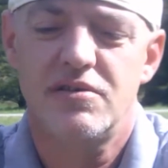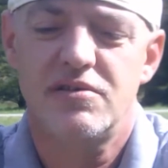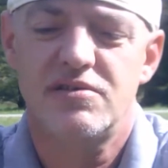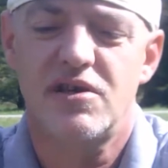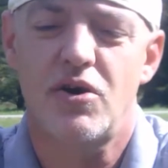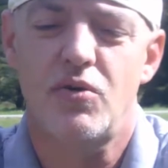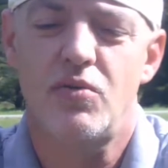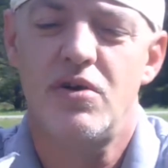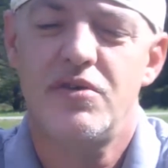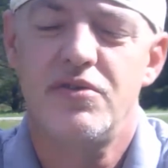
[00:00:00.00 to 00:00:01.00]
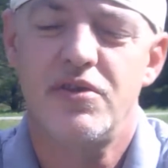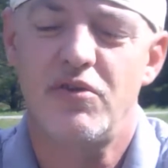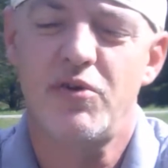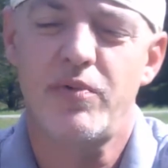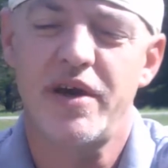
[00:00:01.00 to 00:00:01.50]
So, the
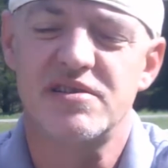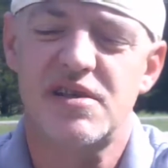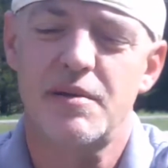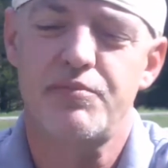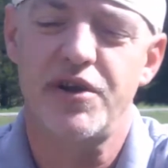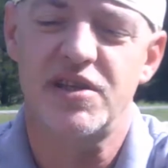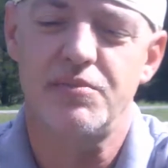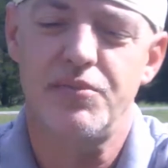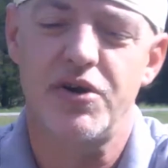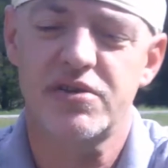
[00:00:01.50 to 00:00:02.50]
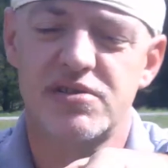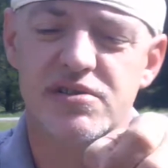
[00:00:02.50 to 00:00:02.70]
only way to separate the books